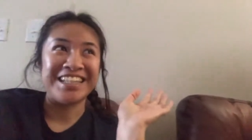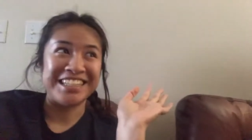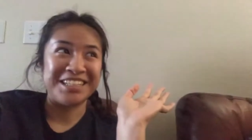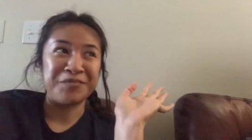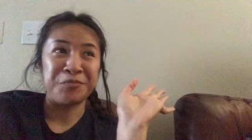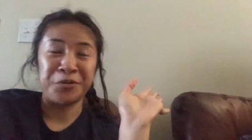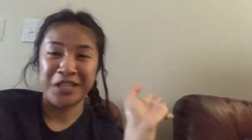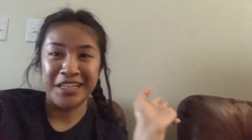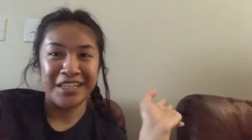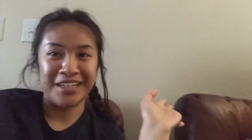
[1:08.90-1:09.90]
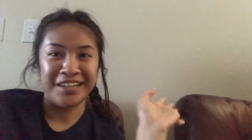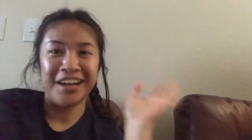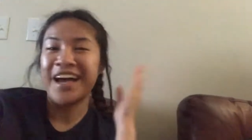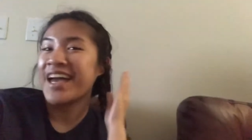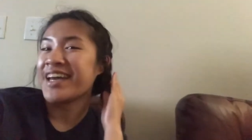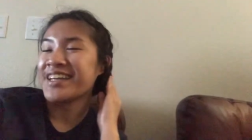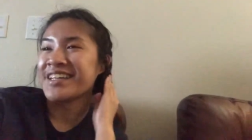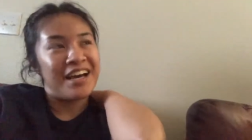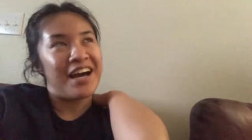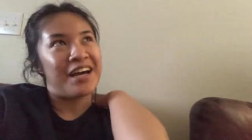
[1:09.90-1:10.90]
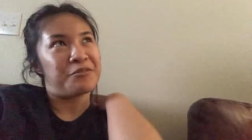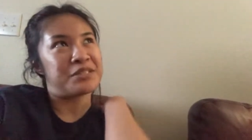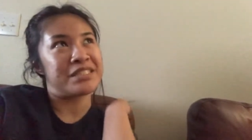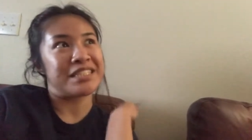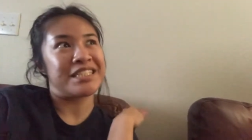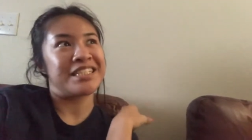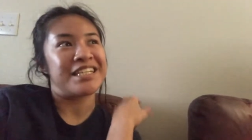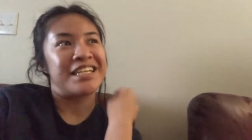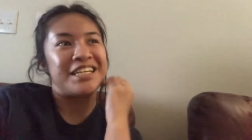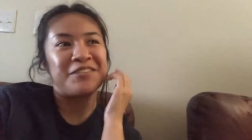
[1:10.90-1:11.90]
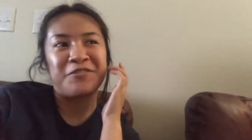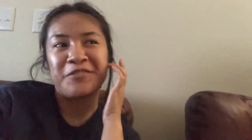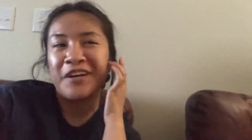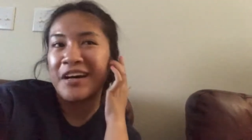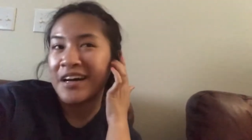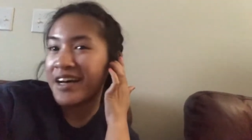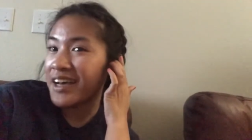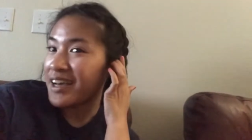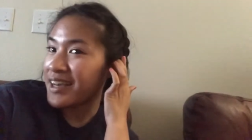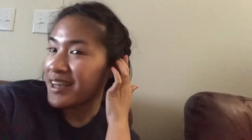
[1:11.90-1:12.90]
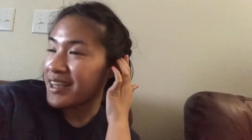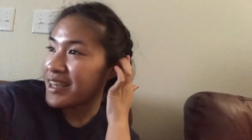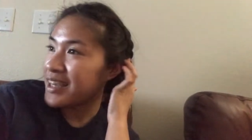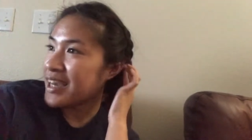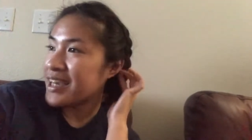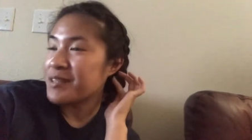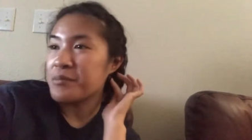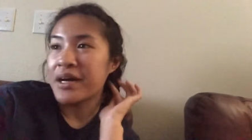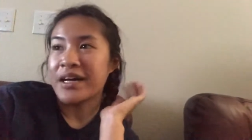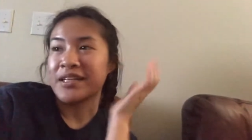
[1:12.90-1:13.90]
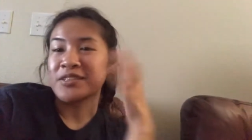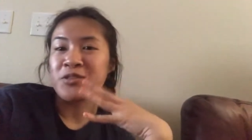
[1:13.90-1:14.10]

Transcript: Ala Mo Kaya. And I was thinking if I had my